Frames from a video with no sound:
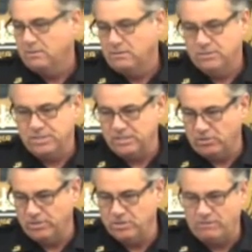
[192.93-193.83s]
the state
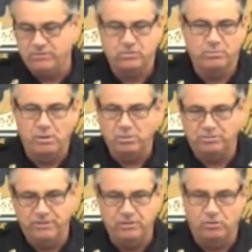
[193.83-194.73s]
attorney's office or the public
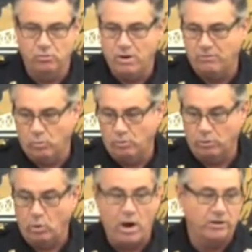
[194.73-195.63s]
defender or whoever, we're
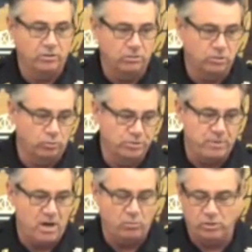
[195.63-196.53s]
required to
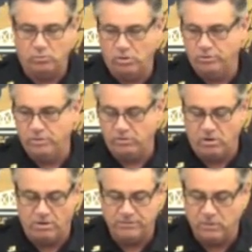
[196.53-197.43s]
respond whether we're on duty or
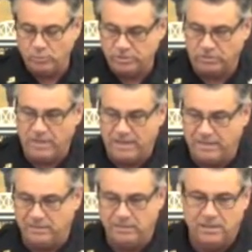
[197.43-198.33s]
off, and then we turn that
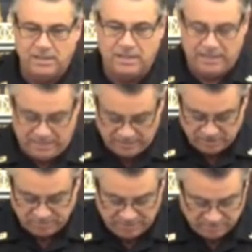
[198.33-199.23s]
in. And
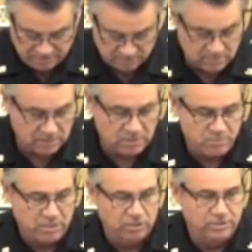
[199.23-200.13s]
sometimes that can
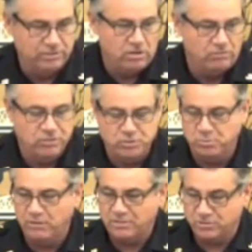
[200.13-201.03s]
be a little difficult for the
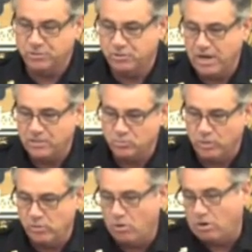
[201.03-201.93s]
supervisors to track just where
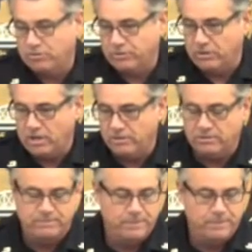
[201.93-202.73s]
you are because they're not here.